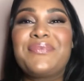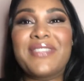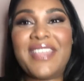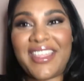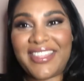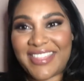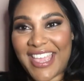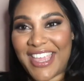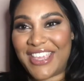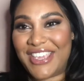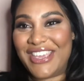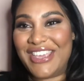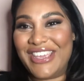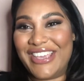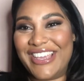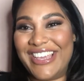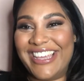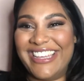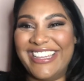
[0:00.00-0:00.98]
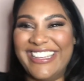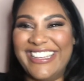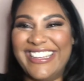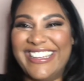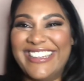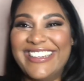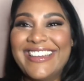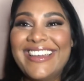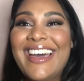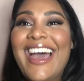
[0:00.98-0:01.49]
Thank you
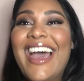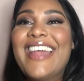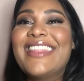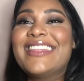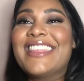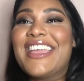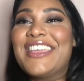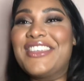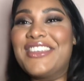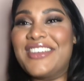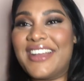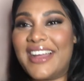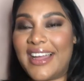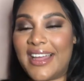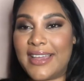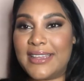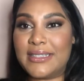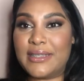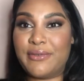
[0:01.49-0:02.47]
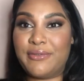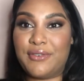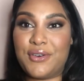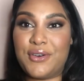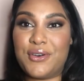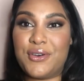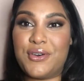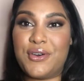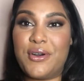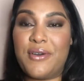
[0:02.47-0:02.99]
thank you guys
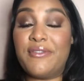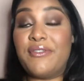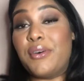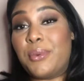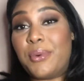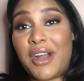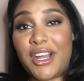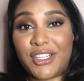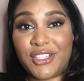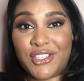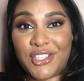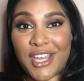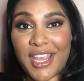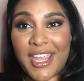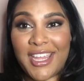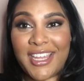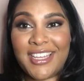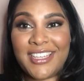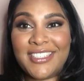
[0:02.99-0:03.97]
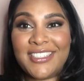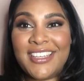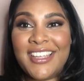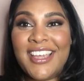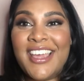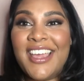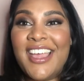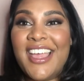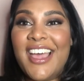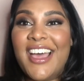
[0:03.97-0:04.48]
for watching.
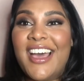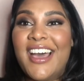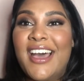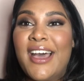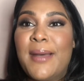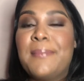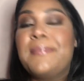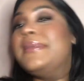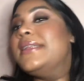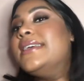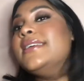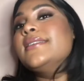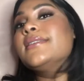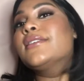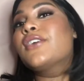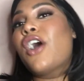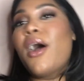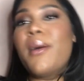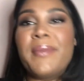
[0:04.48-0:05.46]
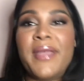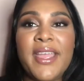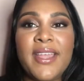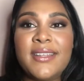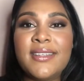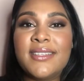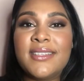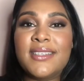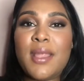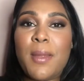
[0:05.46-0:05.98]
Please
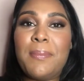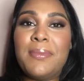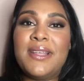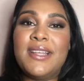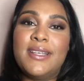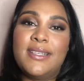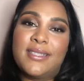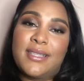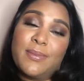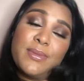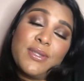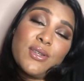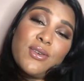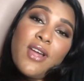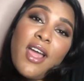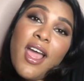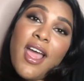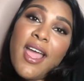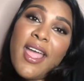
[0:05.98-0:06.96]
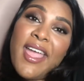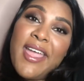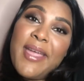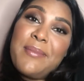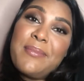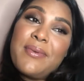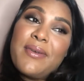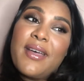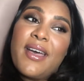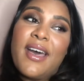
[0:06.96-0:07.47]
comment, please
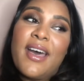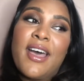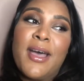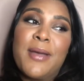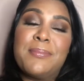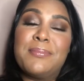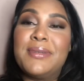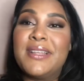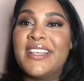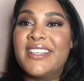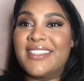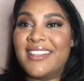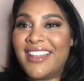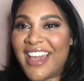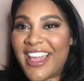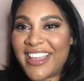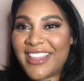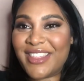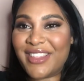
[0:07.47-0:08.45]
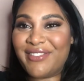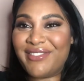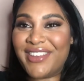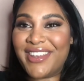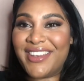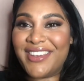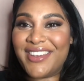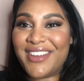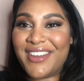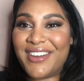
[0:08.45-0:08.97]
subscribe, please like the
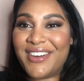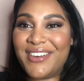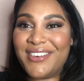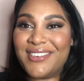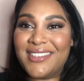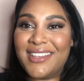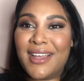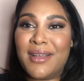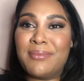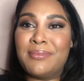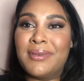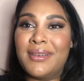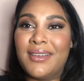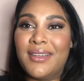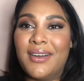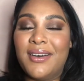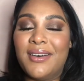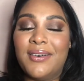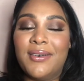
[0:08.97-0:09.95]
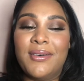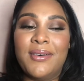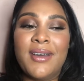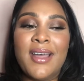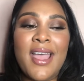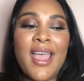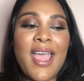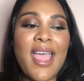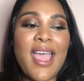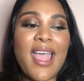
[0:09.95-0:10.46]
video down below,
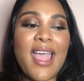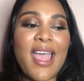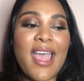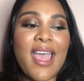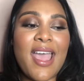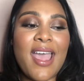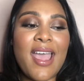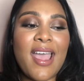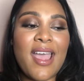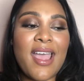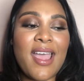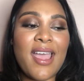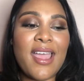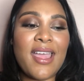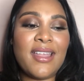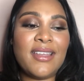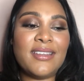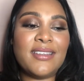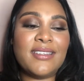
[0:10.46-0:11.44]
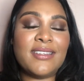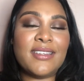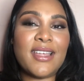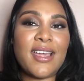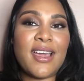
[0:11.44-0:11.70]
and